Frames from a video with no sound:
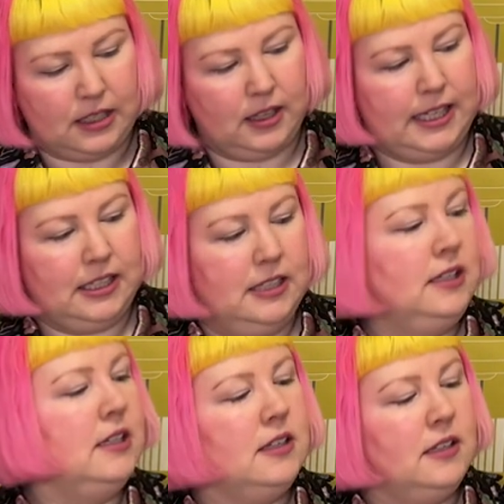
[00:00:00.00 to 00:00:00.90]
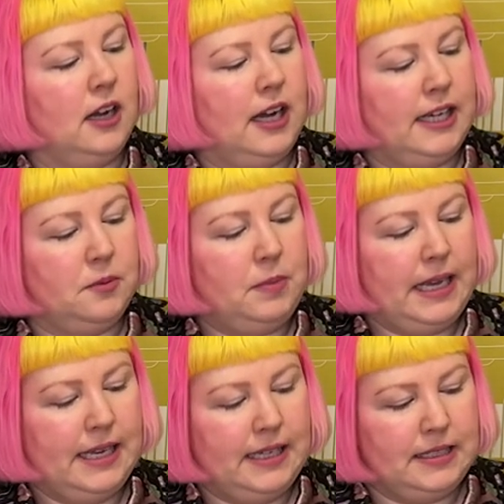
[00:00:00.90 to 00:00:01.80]
Like I
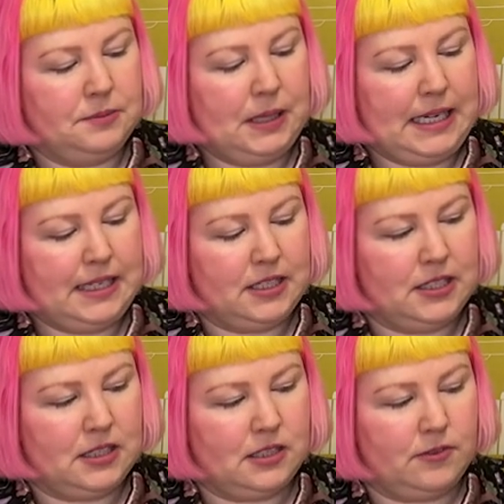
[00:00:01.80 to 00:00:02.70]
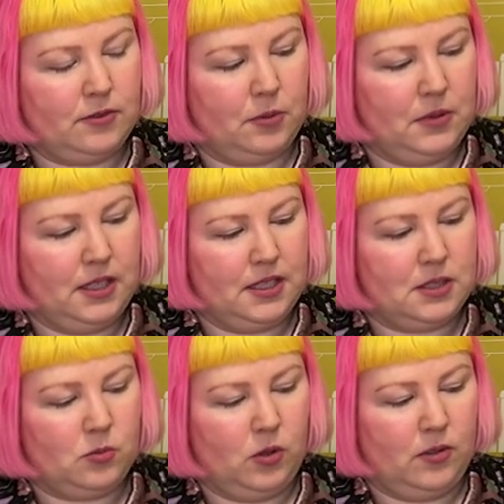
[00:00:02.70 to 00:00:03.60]
compared pieces from this
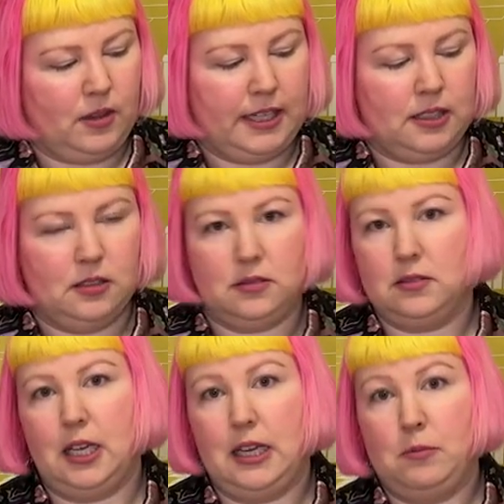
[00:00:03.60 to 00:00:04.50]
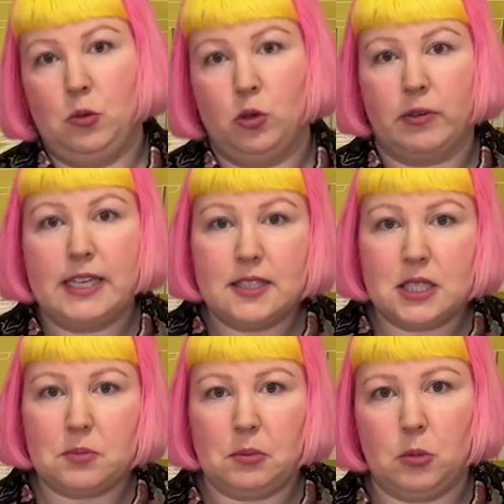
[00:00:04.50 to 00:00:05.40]
with like a more recent
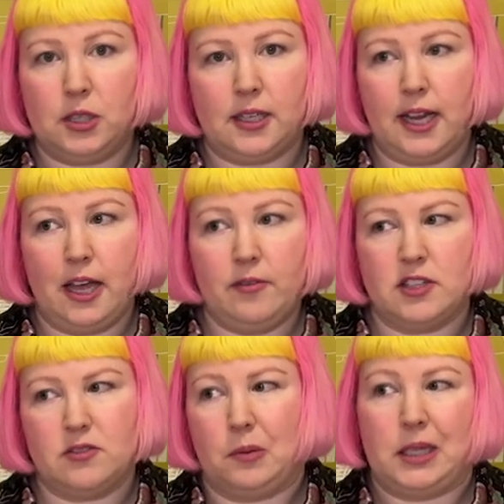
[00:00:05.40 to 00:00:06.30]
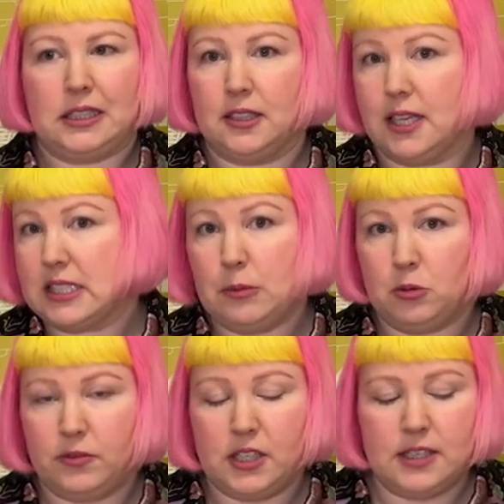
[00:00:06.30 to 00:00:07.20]
Springbok that I have that's from like the last couple
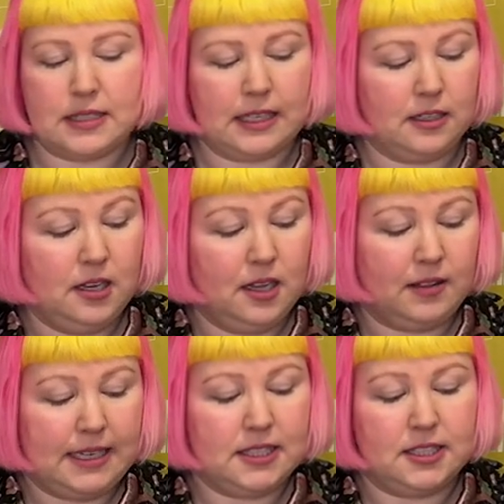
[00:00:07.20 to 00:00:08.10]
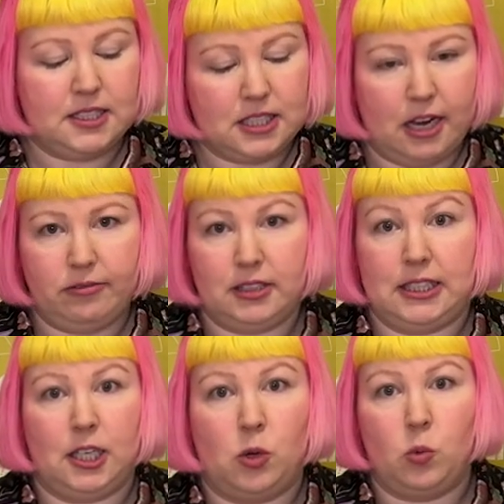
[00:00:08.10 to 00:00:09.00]
of years. And these are definitely
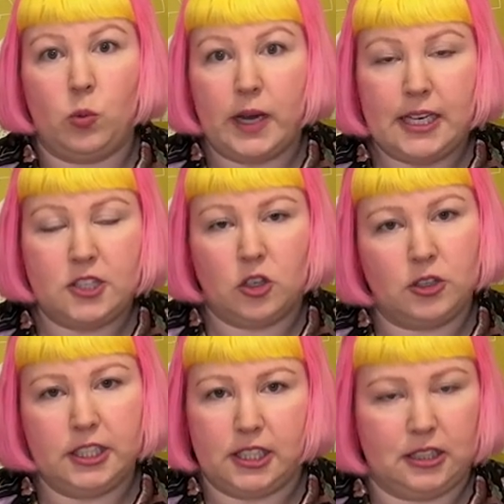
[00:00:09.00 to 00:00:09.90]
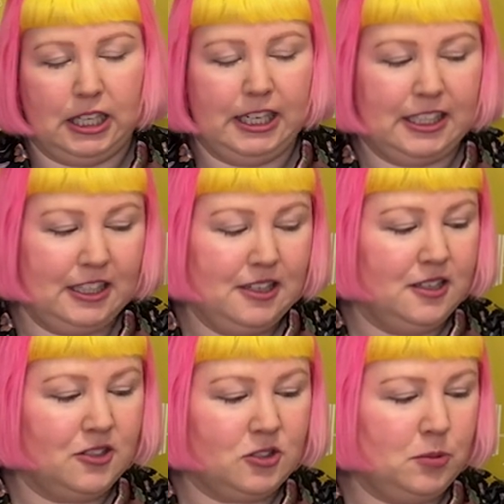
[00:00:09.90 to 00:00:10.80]
like way chunkier, like
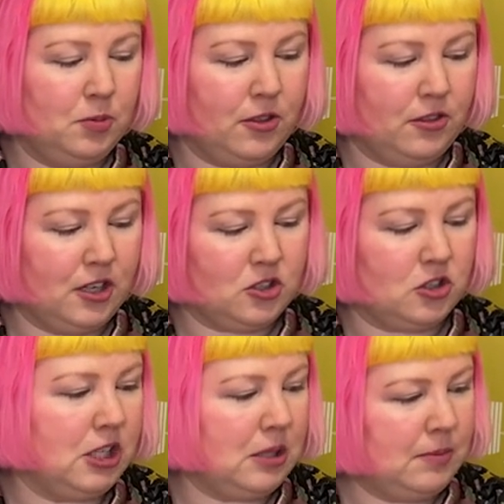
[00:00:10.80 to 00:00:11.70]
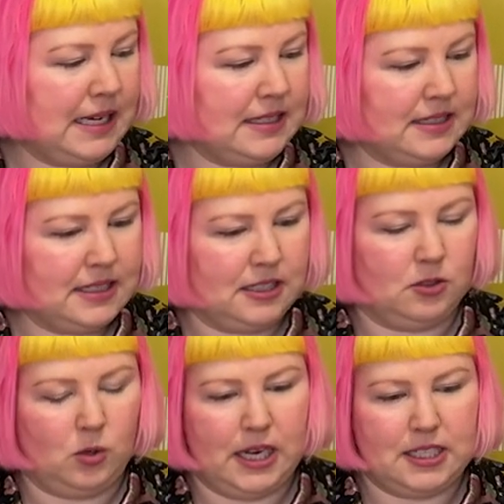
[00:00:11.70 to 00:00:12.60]
super thick, chunky pieces that are
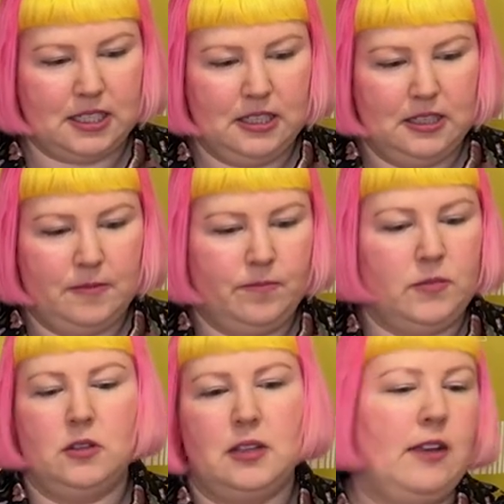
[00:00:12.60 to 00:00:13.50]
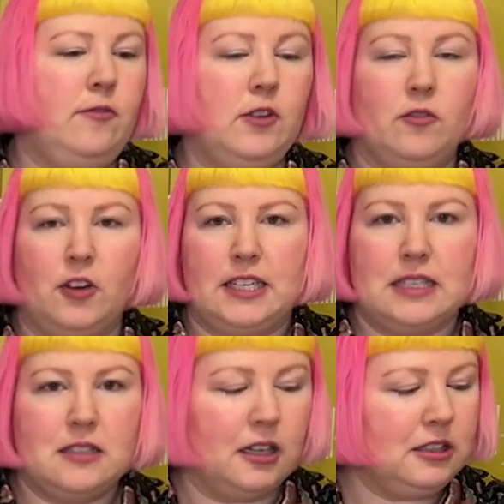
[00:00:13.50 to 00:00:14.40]
quite, they fit very
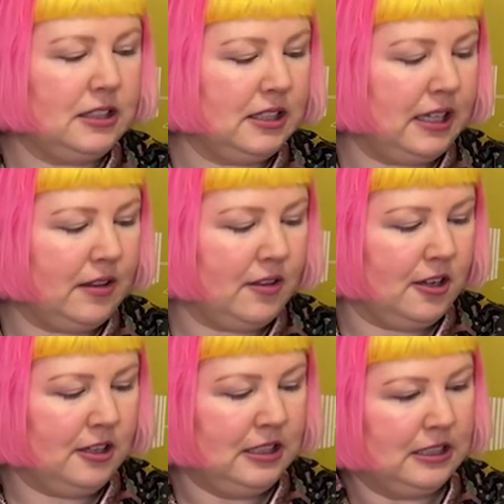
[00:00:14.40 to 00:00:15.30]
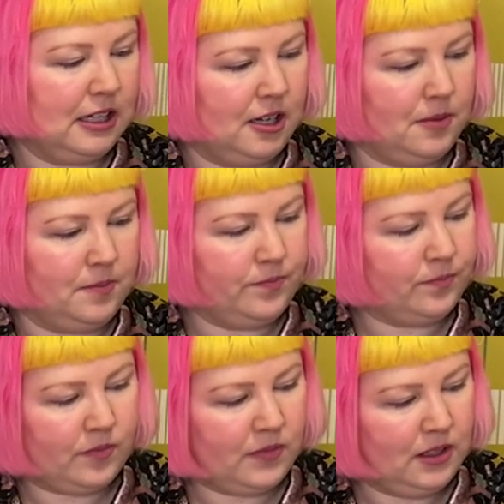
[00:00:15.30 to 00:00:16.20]
snugly together. Um,
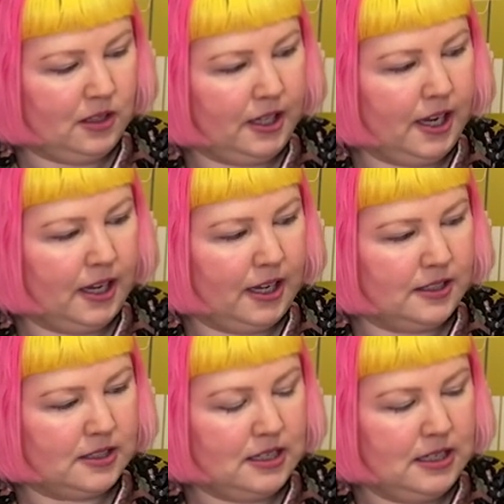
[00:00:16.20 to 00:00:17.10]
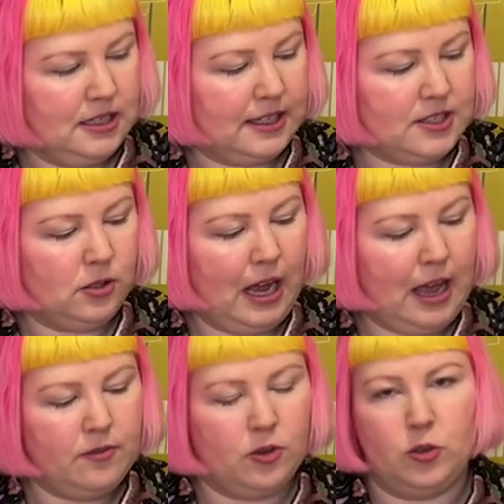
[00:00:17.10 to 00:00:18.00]
yeah, and they still
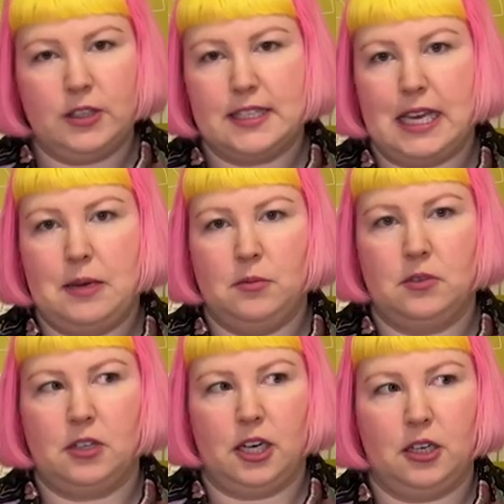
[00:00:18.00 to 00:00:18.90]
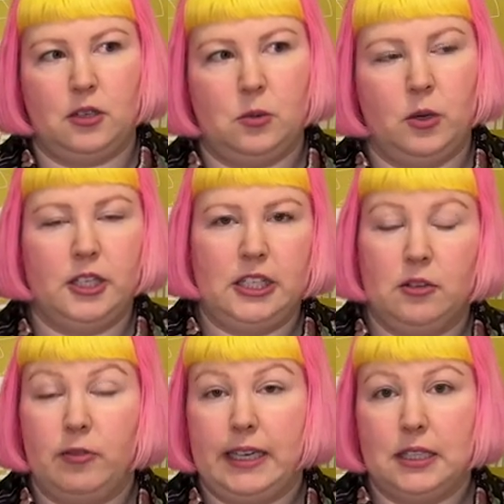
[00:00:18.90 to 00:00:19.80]
have all the same kind of quirky,
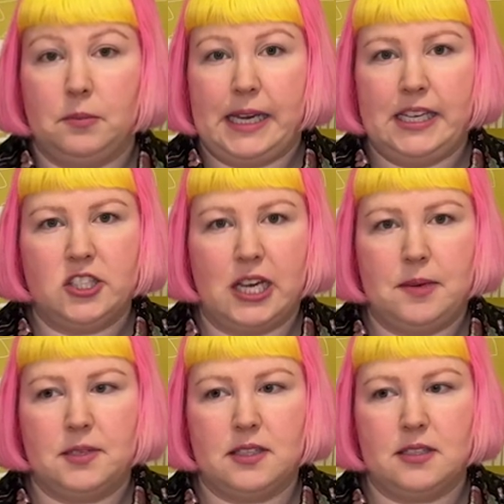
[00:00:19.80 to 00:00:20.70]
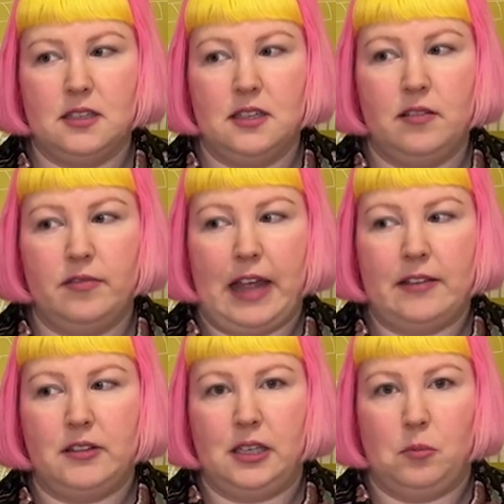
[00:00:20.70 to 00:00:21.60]
irregular piece shapes that
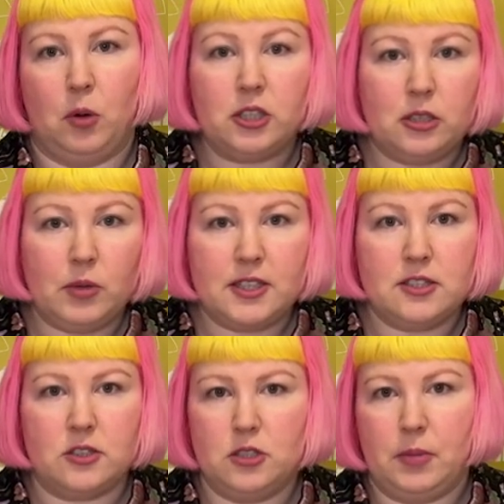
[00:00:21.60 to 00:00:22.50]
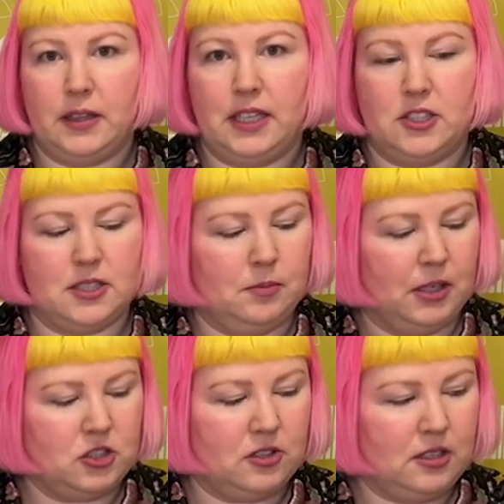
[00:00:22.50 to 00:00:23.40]
the modern ones do, but they're just
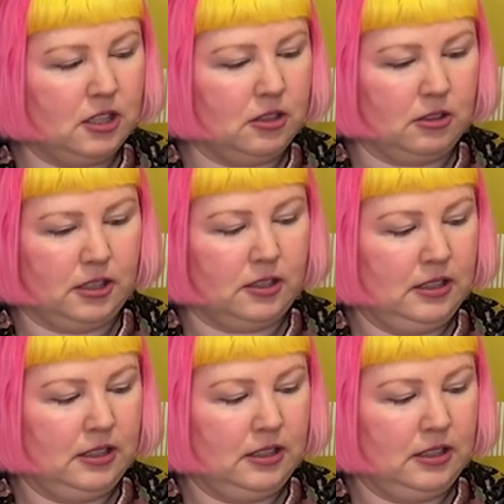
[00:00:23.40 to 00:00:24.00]
much thicker and